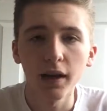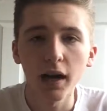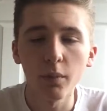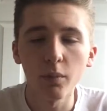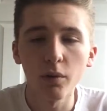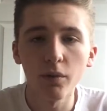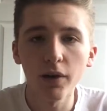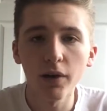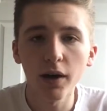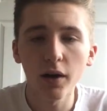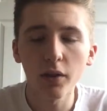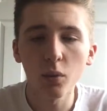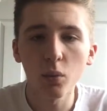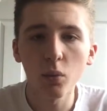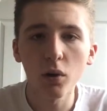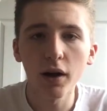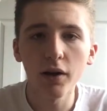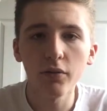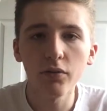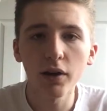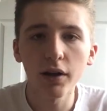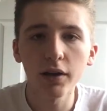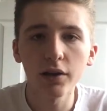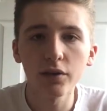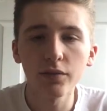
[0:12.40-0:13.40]
and without the
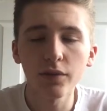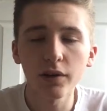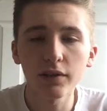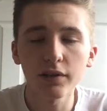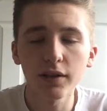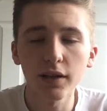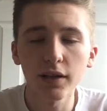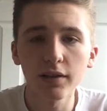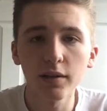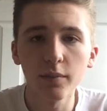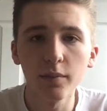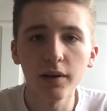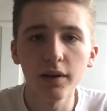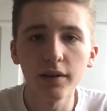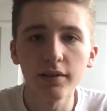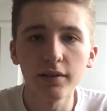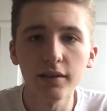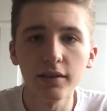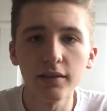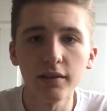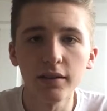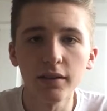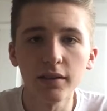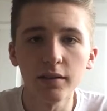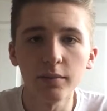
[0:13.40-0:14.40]
wide range of
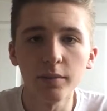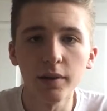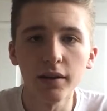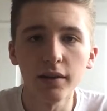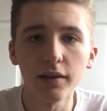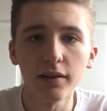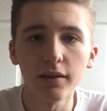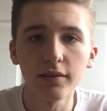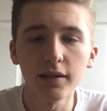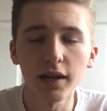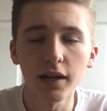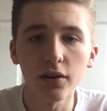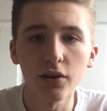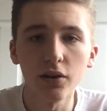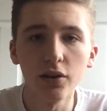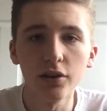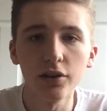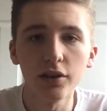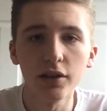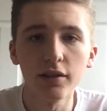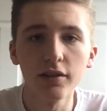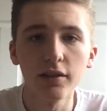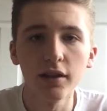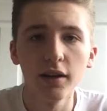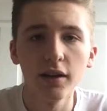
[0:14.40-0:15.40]
accessibility to these media
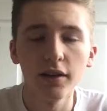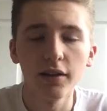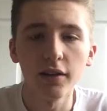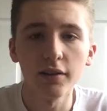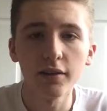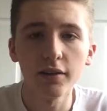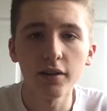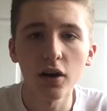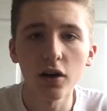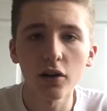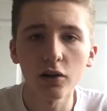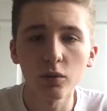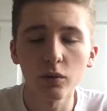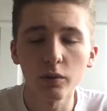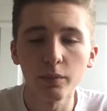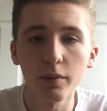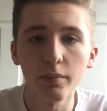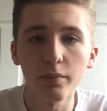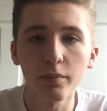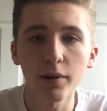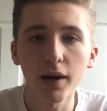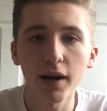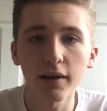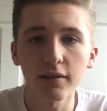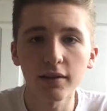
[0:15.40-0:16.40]
technologies, the task would have
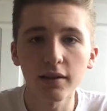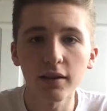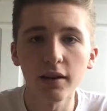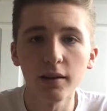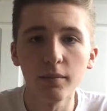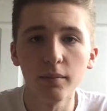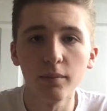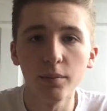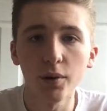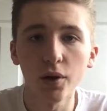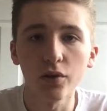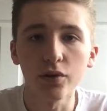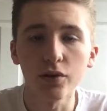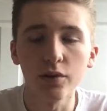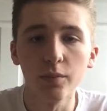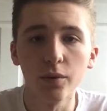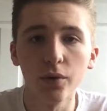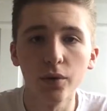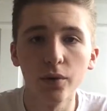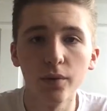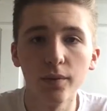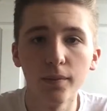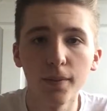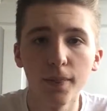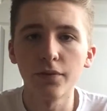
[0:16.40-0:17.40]
been practically
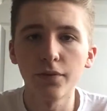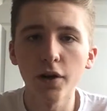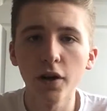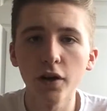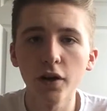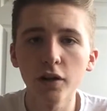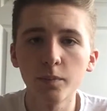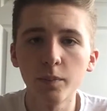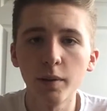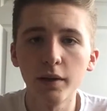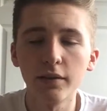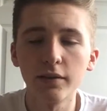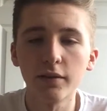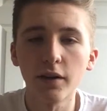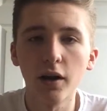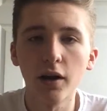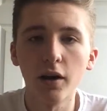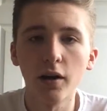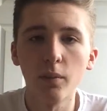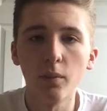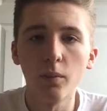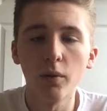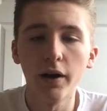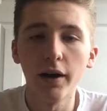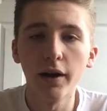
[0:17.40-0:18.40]
impossible. The first piece of
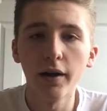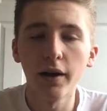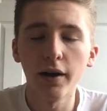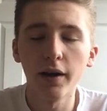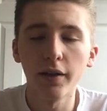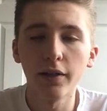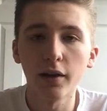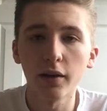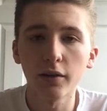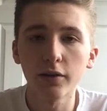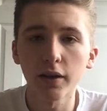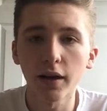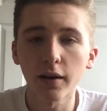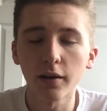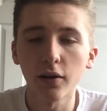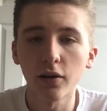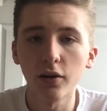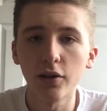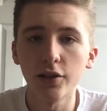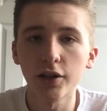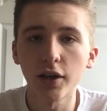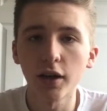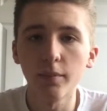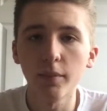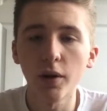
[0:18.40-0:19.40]
hardware, and the
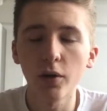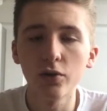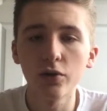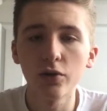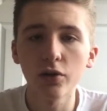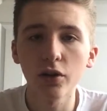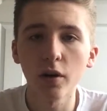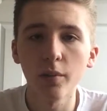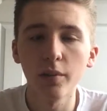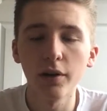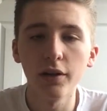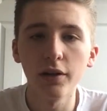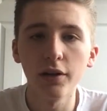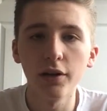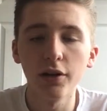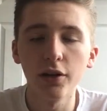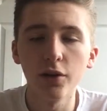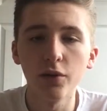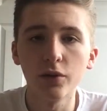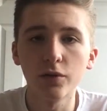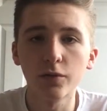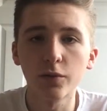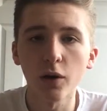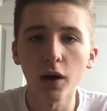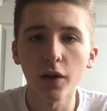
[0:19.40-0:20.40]
technology I most commonly
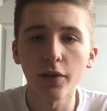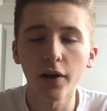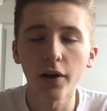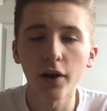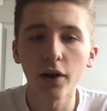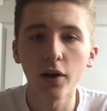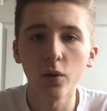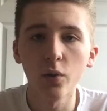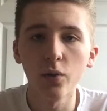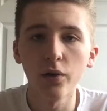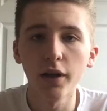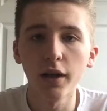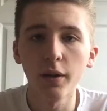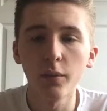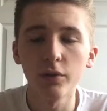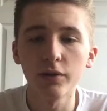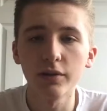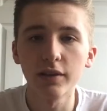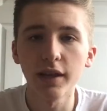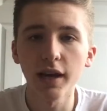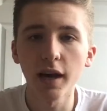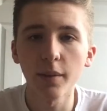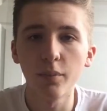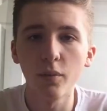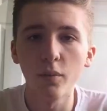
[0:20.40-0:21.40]
used throughout the whole year,
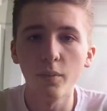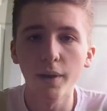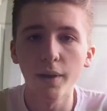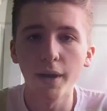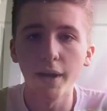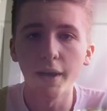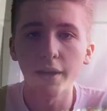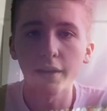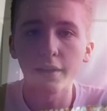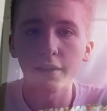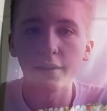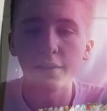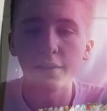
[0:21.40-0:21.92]
was the Apple Mac.